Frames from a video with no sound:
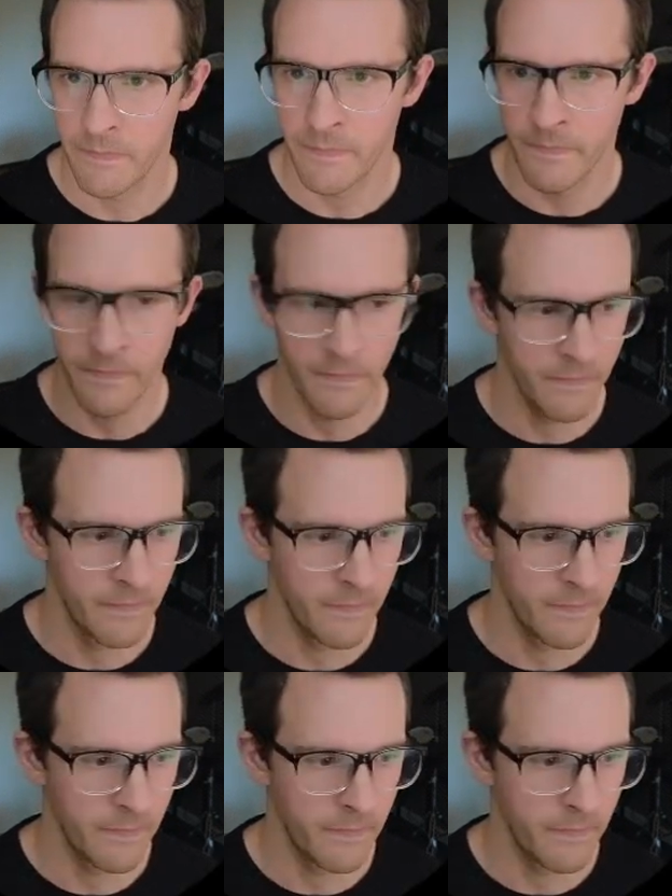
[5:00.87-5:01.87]

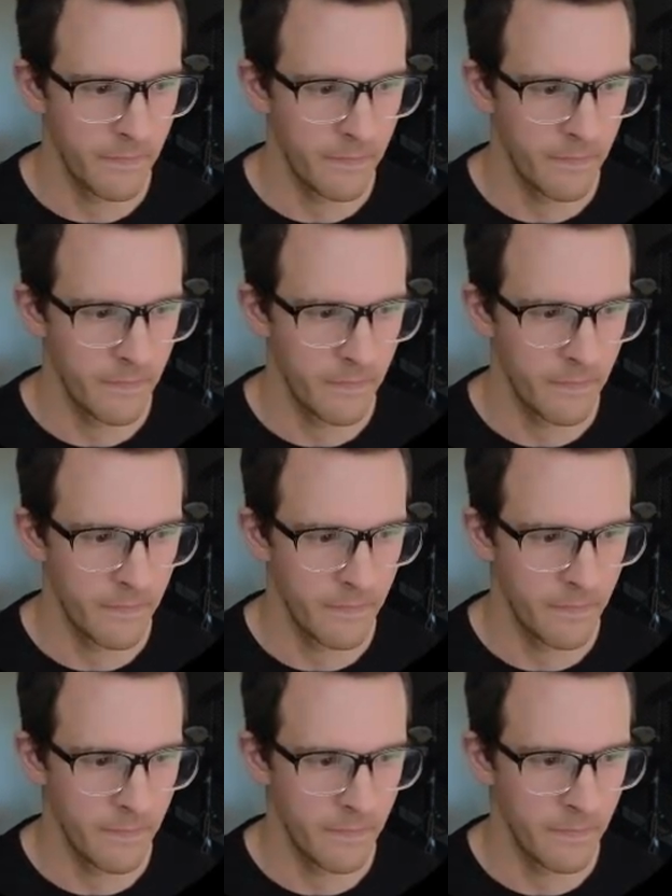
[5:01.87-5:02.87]

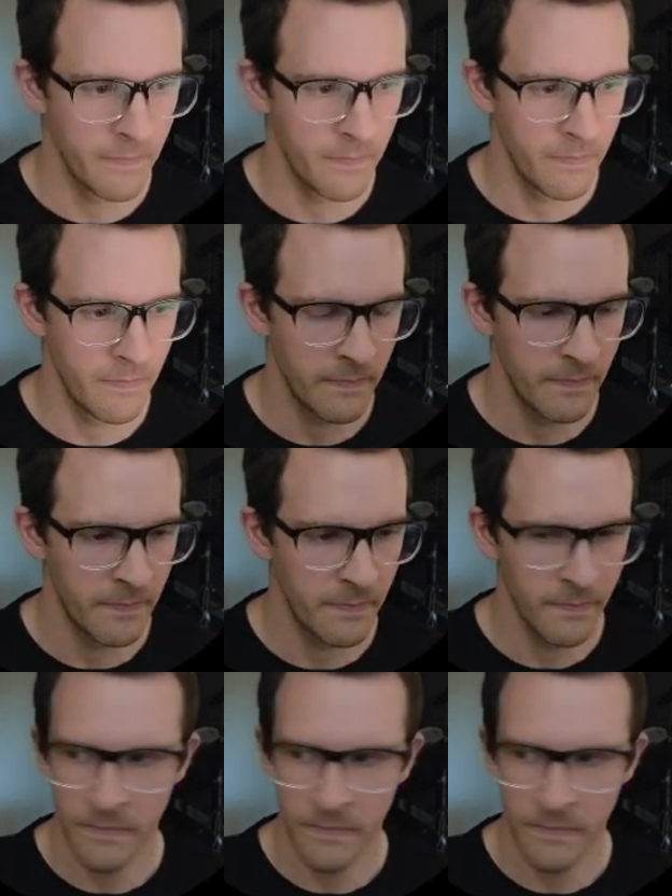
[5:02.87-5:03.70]
Nobody speaks.